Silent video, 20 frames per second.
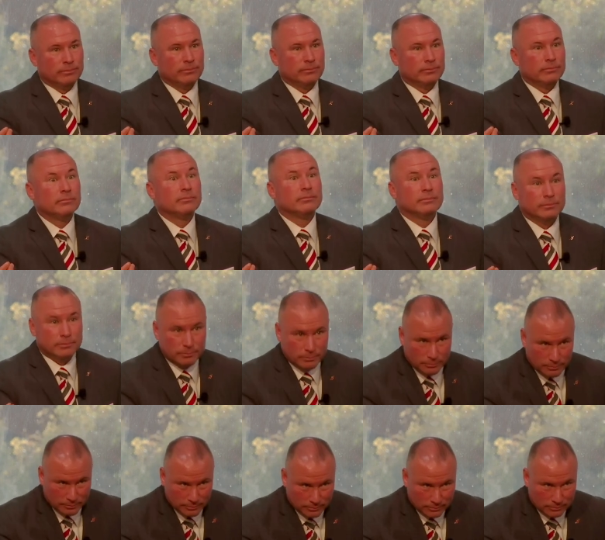
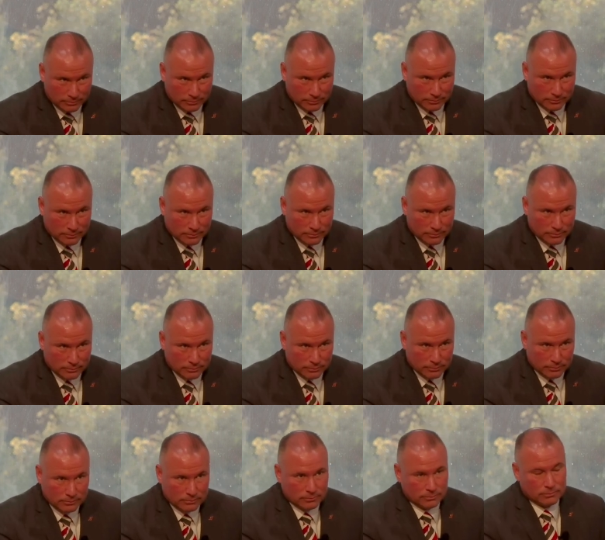
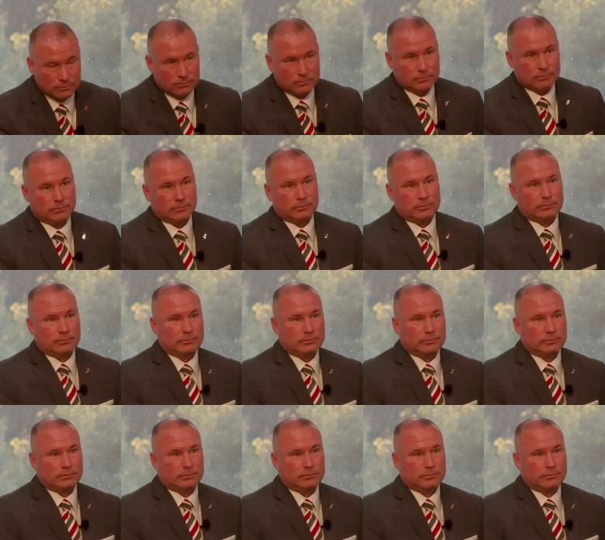Nothing is said.